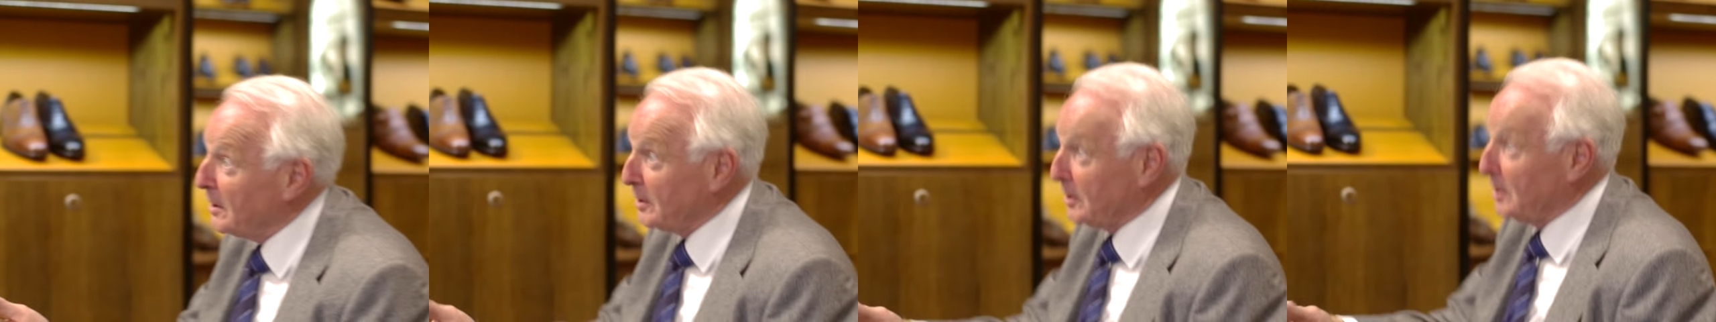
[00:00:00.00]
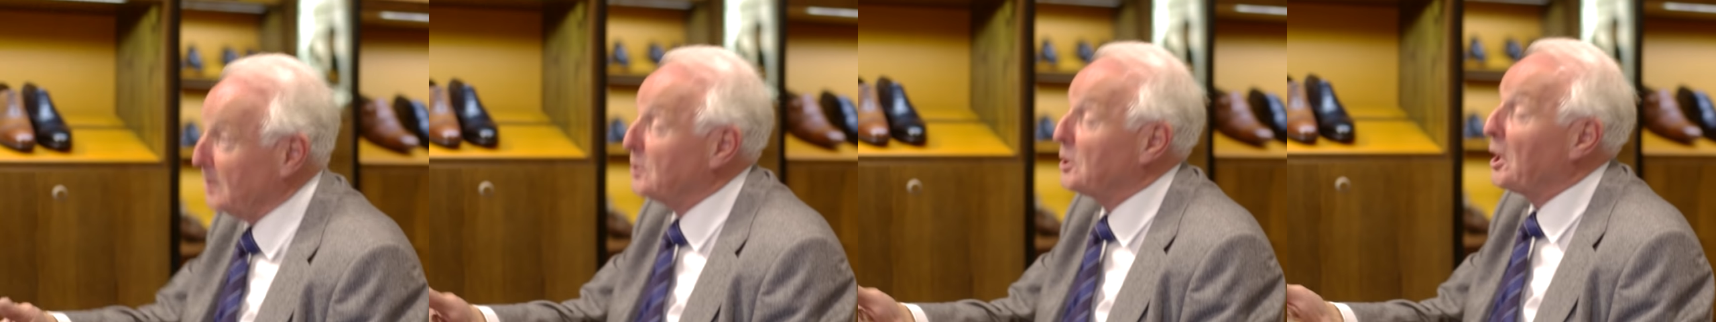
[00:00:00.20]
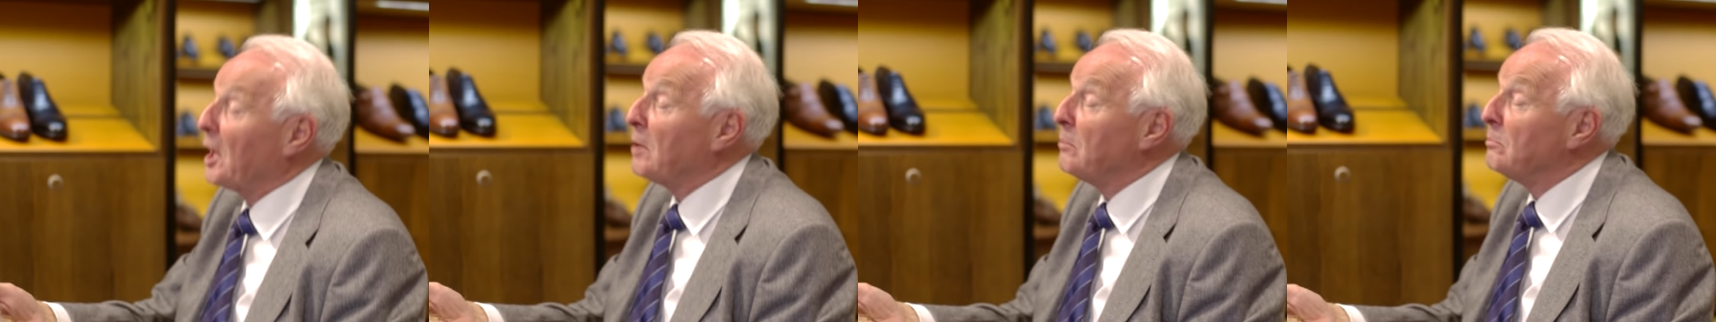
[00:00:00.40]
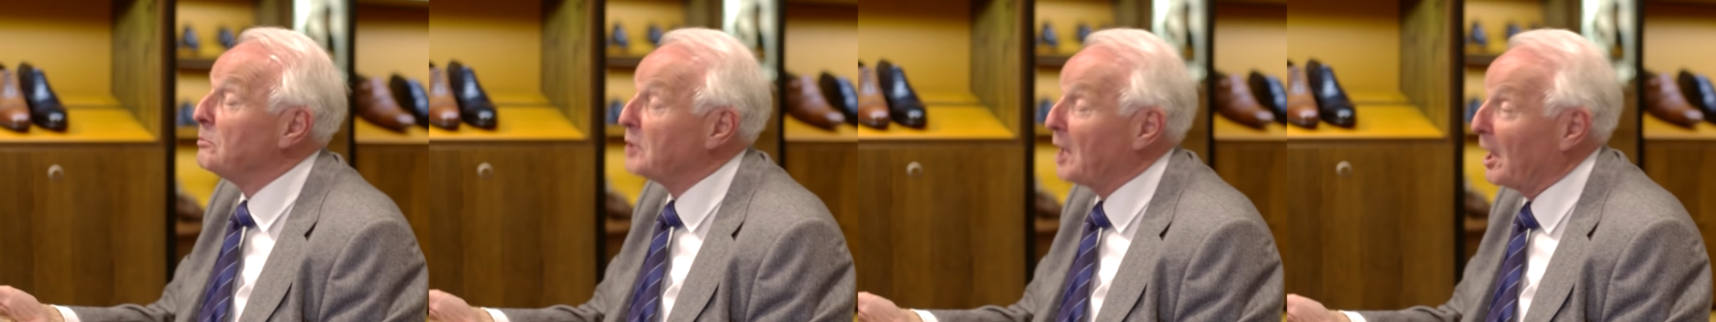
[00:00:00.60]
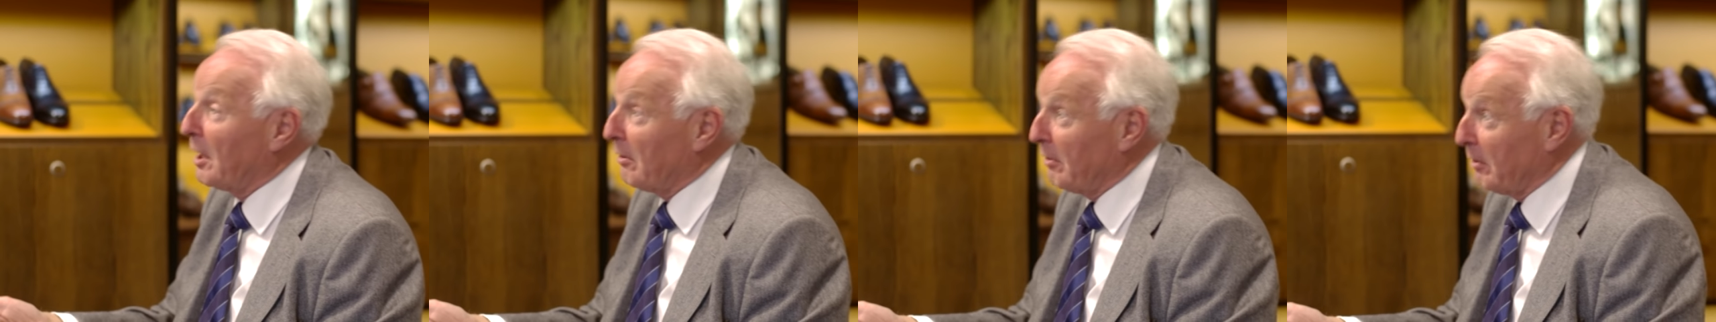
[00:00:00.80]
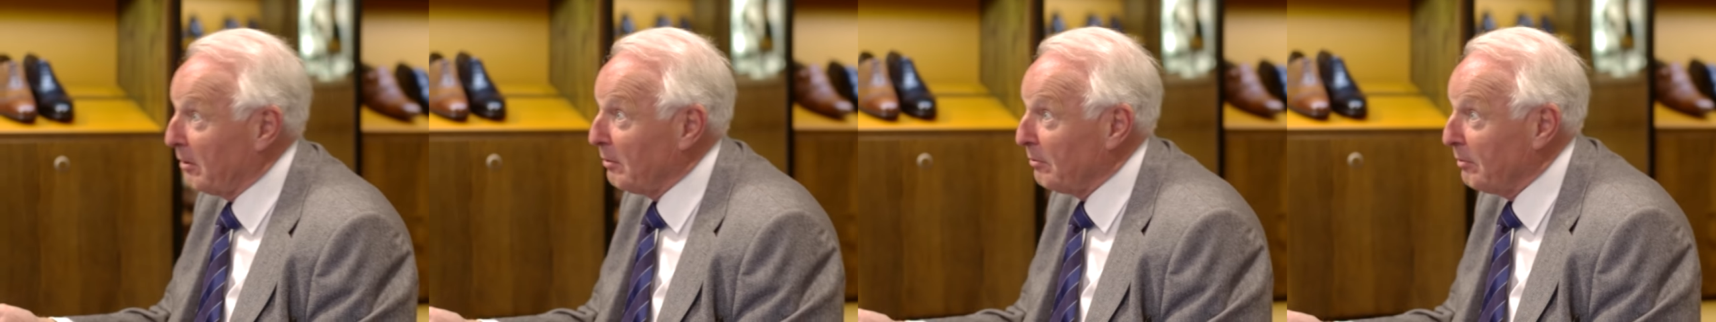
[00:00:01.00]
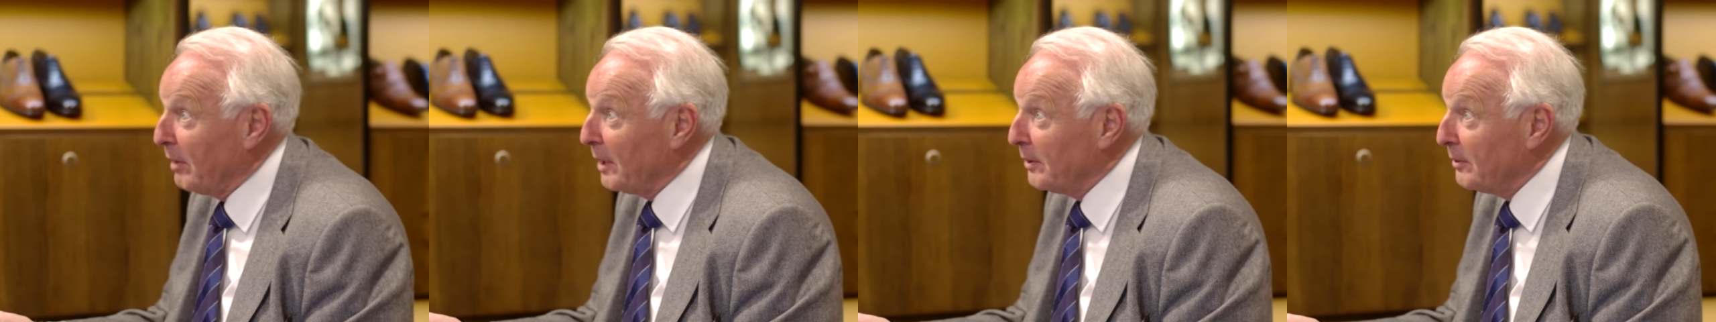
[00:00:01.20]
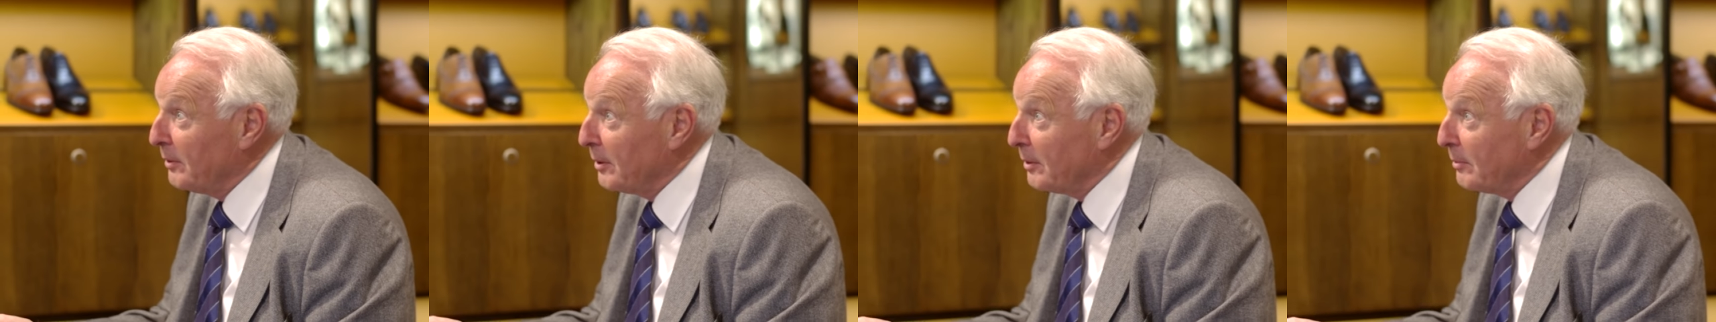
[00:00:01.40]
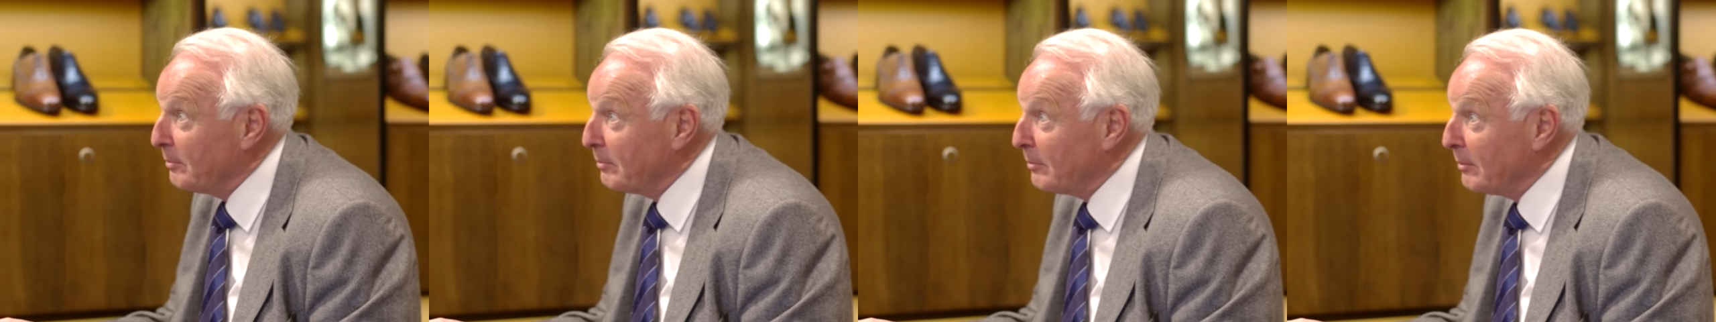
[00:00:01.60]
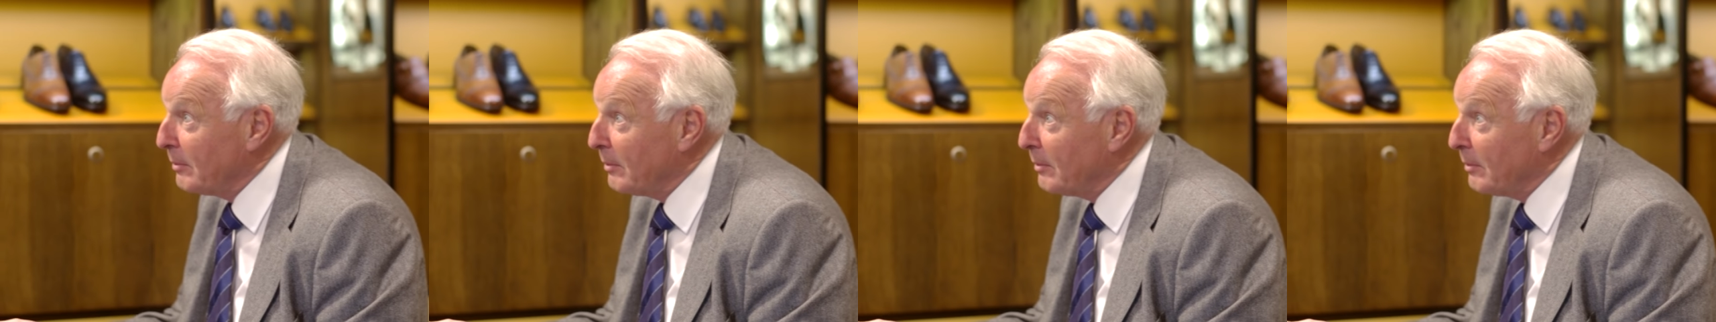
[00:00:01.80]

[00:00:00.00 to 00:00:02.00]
in the St James area of London,